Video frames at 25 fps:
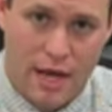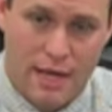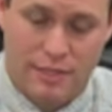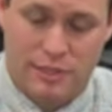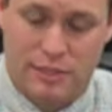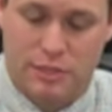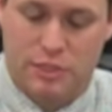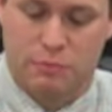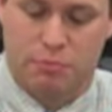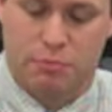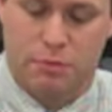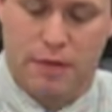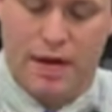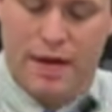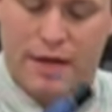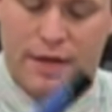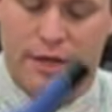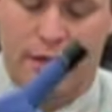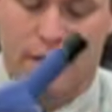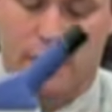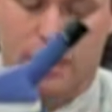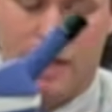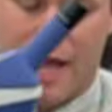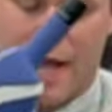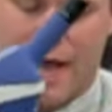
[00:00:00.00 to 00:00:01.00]
As displayed
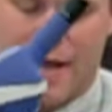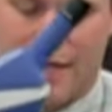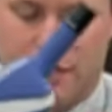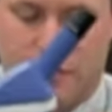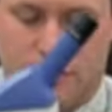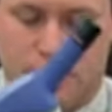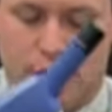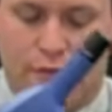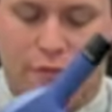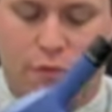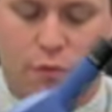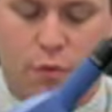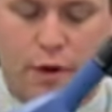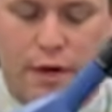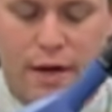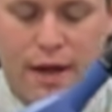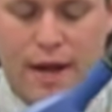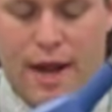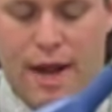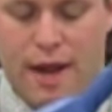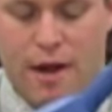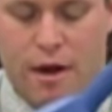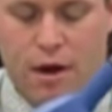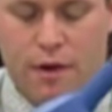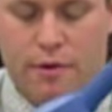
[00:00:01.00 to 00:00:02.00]
in class, you have one
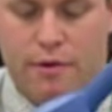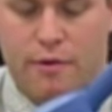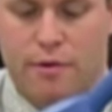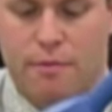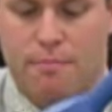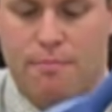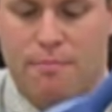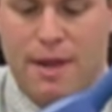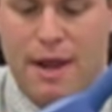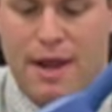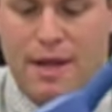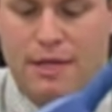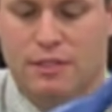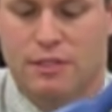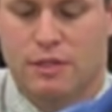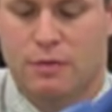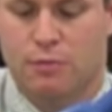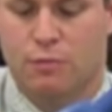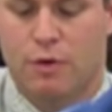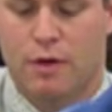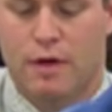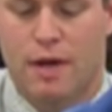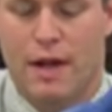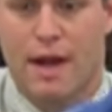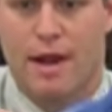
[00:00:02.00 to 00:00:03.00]
hand under the base
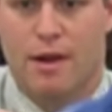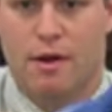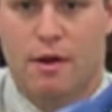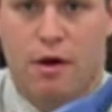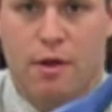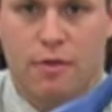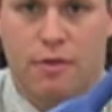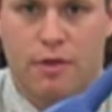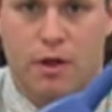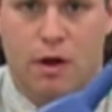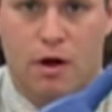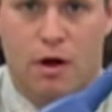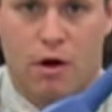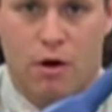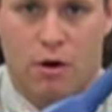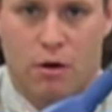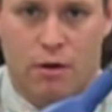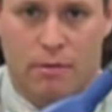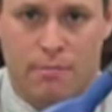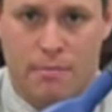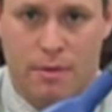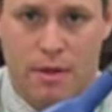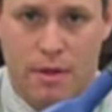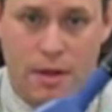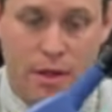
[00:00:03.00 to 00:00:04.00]
and one hand on the
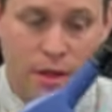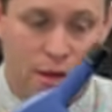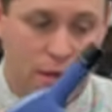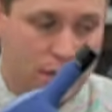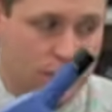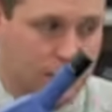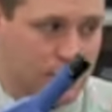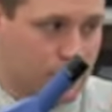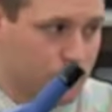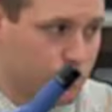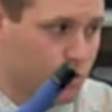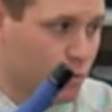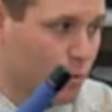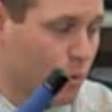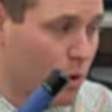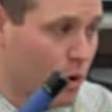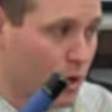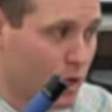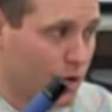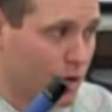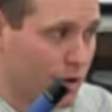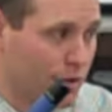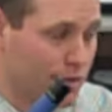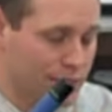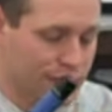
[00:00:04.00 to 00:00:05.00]
arm. Since we're
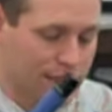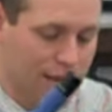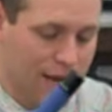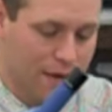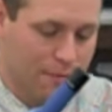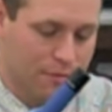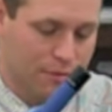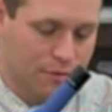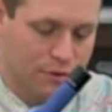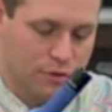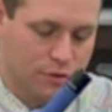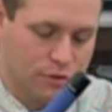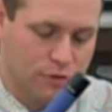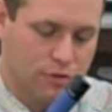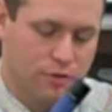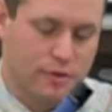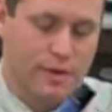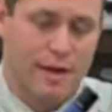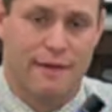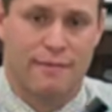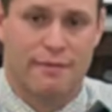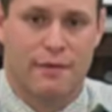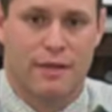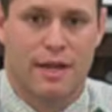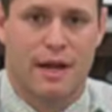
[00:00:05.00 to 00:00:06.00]
working on the tables, you
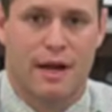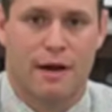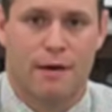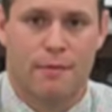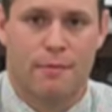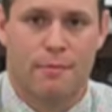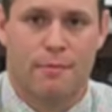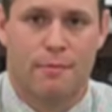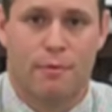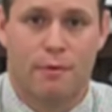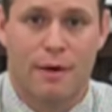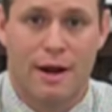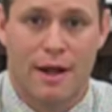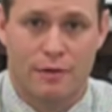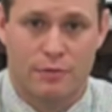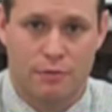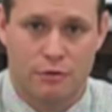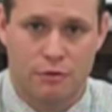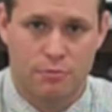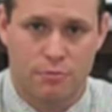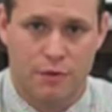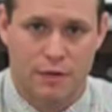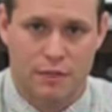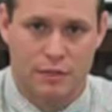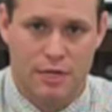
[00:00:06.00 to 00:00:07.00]
shouldn't have to carry them around
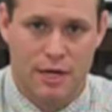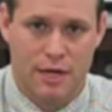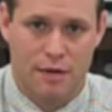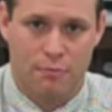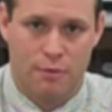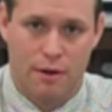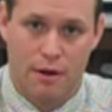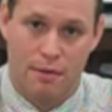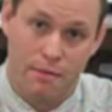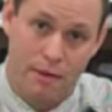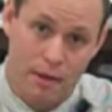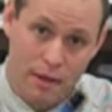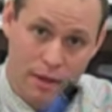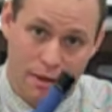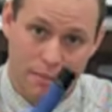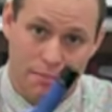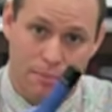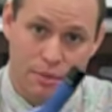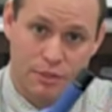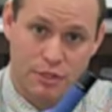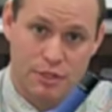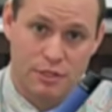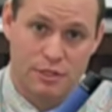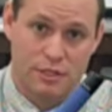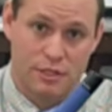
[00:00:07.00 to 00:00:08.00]
too much anyway,
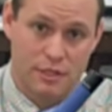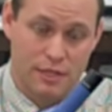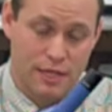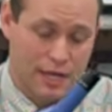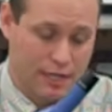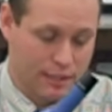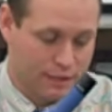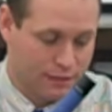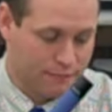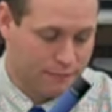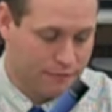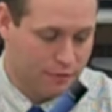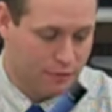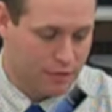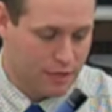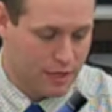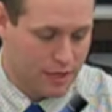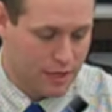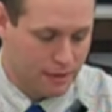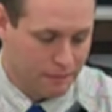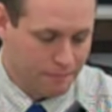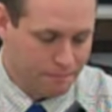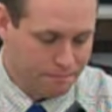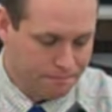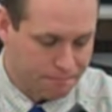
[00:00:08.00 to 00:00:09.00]
but just in case if you
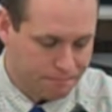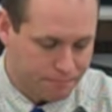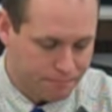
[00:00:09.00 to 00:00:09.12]
did.